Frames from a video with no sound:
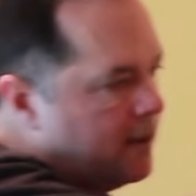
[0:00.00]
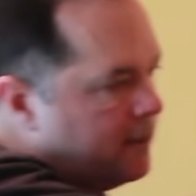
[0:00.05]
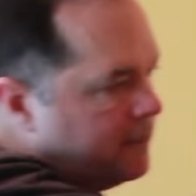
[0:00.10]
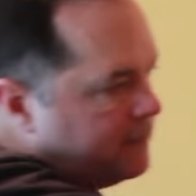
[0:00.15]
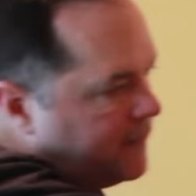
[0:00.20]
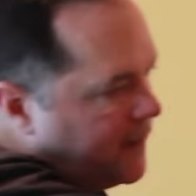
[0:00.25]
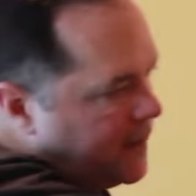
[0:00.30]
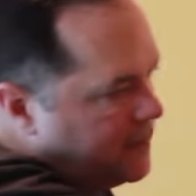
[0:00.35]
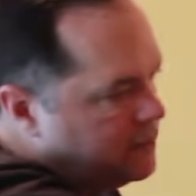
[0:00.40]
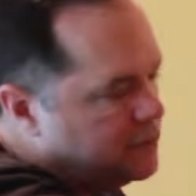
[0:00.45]

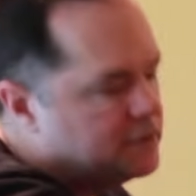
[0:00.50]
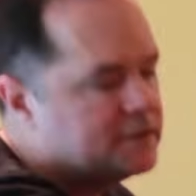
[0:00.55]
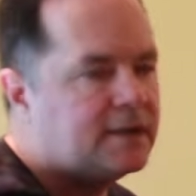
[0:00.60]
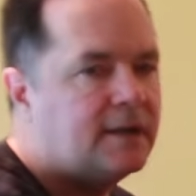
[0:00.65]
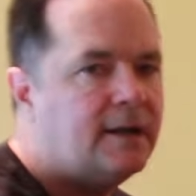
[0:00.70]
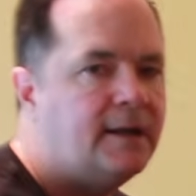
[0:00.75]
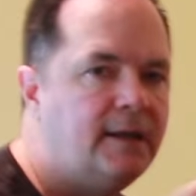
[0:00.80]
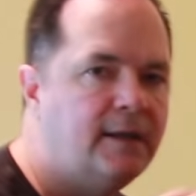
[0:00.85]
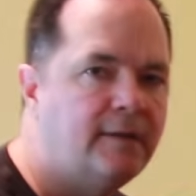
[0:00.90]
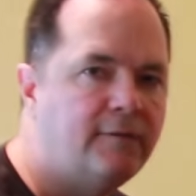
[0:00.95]
finder
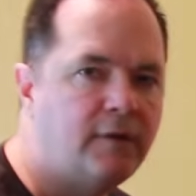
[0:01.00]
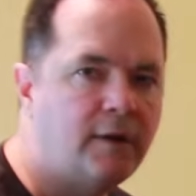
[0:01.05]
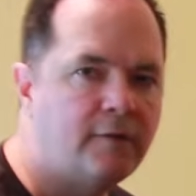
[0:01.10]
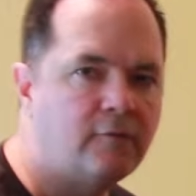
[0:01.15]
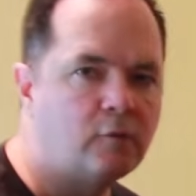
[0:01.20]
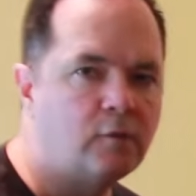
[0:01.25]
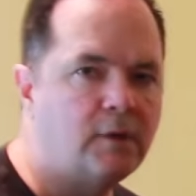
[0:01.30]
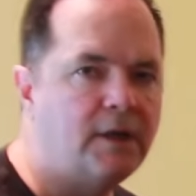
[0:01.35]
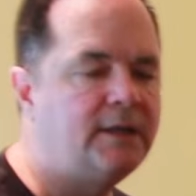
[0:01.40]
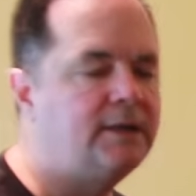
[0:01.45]
sight if you
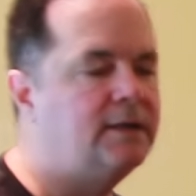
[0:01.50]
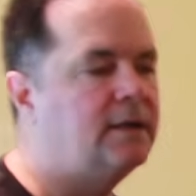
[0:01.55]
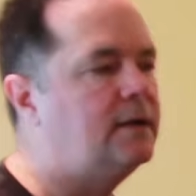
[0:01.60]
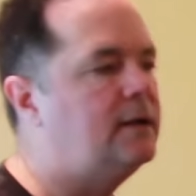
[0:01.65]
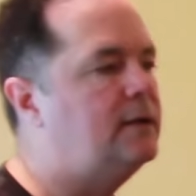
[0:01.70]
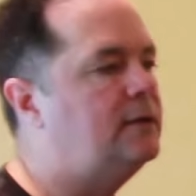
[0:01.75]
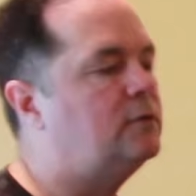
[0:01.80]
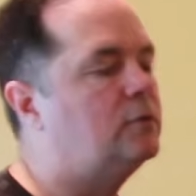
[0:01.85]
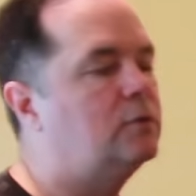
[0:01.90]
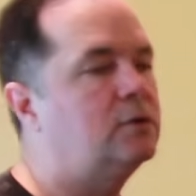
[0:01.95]
have a red
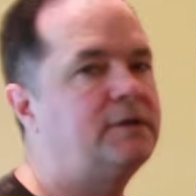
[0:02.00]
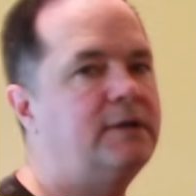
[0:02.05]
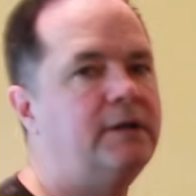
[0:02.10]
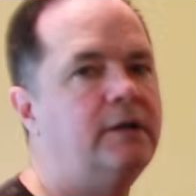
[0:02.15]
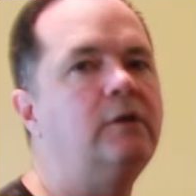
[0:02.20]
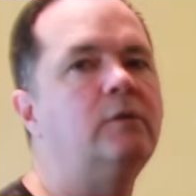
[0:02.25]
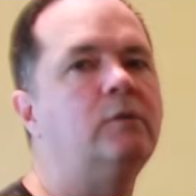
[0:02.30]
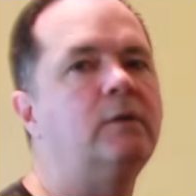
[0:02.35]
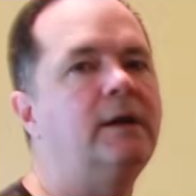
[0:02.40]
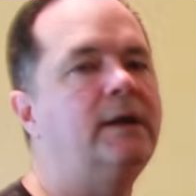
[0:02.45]
dot or
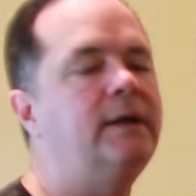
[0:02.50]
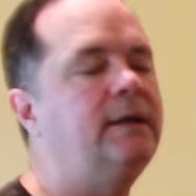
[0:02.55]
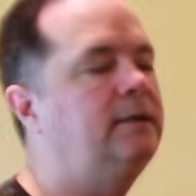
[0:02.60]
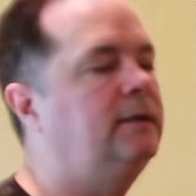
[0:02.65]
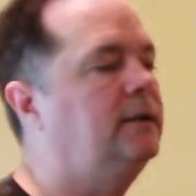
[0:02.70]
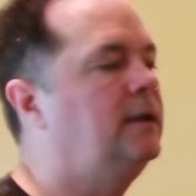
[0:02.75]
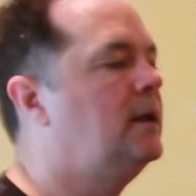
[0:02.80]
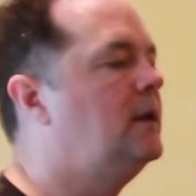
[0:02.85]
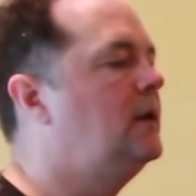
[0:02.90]
tail rad,